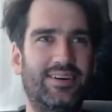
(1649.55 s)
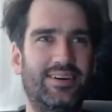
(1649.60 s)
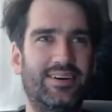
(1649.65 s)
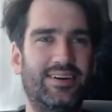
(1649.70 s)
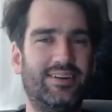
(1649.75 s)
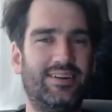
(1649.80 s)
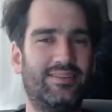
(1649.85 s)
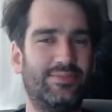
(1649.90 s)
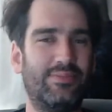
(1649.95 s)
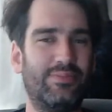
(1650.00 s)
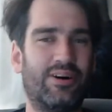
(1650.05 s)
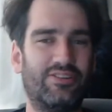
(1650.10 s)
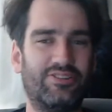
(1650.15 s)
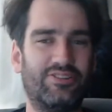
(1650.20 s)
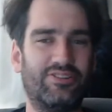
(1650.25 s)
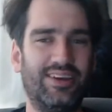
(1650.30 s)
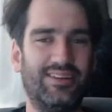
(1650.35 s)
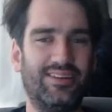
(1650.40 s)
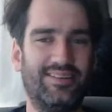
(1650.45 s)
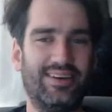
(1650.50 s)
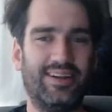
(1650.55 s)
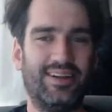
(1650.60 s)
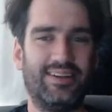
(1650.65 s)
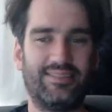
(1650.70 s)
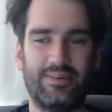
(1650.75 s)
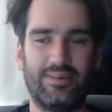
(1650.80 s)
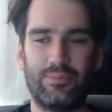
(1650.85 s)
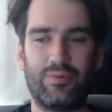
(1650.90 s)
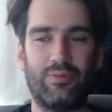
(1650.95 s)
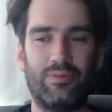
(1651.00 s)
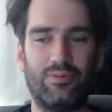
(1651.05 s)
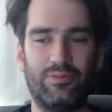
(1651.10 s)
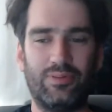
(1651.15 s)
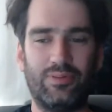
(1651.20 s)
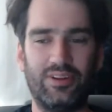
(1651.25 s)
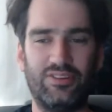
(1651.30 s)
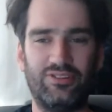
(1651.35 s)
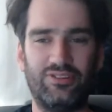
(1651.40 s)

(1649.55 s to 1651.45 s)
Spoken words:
in as much detail as I probably